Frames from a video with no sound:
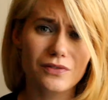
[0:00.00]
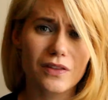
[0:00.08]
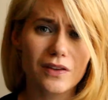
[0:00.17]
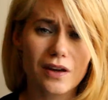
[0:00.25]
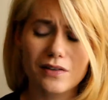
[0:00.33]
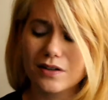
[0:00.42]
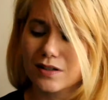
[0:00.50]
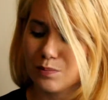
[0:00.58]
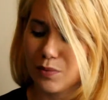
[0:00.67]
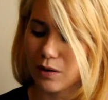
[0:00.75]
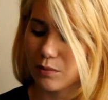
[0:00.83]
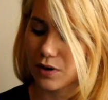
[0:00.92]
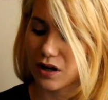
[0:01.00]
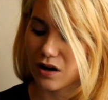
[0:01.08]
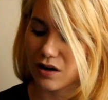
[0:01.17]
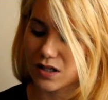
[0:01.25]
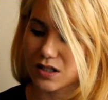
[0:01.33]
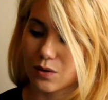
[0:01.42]
than the others, but
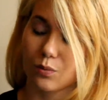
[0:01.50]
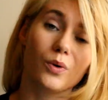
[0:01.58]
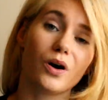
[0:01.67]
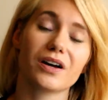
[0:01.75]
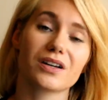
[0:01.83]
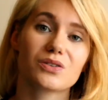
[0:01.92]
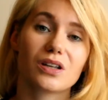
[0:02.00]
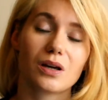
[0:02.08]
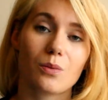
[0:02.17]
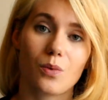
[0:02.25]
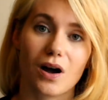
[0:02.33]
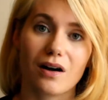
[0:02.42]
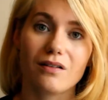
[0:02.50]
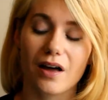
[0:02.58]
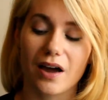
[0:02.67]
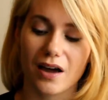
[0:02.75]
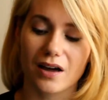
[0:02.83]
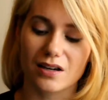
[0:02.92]
because it works really
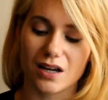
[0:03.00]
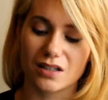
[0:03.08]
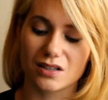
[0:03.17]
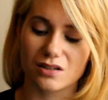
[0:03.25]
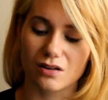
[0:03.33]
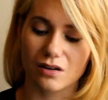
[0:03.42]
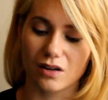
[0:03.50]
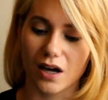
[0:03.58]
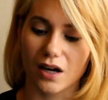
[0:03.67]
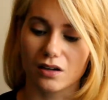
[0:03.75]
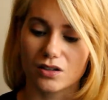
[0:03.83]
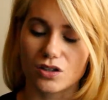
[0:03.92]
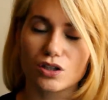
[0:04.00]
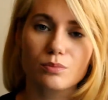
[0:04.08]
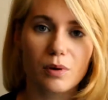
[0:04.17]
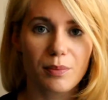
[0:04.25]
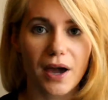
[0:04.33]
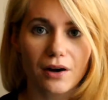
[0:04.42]
well and it's not like a
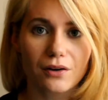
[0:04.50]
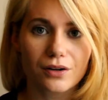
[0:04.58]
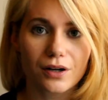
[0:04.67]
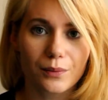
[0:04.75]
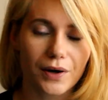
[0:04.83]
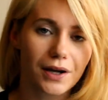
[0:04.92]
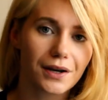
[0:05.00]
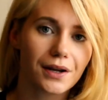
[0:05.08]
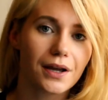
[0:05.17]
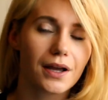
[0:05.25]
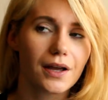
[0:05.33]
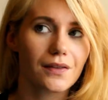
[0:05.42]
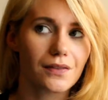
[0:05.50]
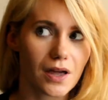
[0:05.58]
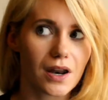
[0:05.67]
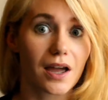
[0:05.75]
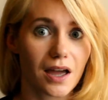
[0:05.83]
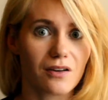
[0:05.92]
super powdery one
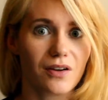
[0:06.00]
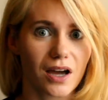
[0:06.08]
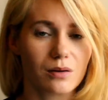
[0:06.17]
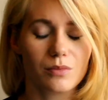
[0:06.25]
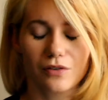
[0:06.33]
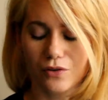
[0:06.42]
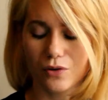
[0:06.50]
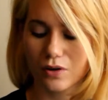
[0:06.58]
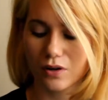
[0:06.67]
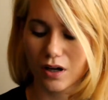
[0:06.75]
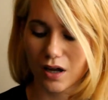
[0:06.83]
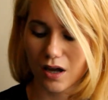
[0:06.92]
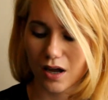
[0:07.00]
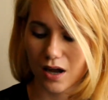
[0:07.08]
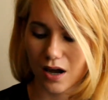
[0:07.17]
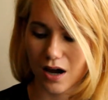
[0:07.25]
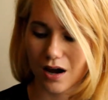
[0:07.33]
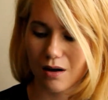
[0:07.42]
that I have had before,
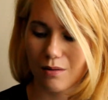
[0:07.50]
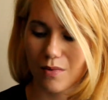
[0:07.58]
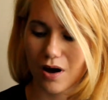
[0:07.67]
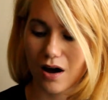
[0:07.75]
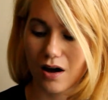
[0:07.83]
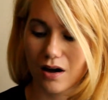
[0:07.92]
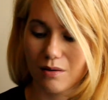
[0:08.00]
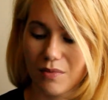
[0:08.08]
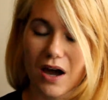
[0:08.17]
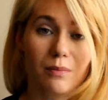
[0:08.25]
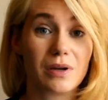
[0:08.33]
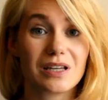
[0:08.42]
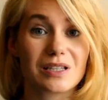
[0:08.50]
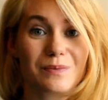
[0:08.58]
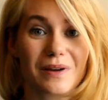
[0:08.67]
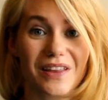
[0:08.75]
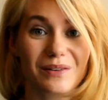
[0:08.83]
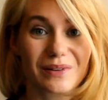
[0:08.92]
I am happy to
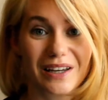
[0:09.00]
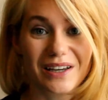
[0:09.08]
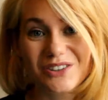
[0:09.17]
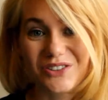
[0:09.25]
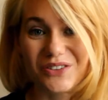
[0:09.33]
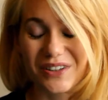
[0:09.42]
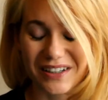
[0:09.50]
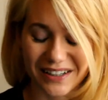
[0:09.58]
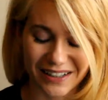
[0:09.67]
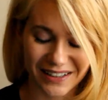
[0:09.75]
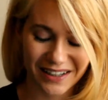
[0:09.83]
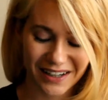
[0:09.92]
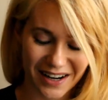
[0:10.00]
spend that bit extra on it.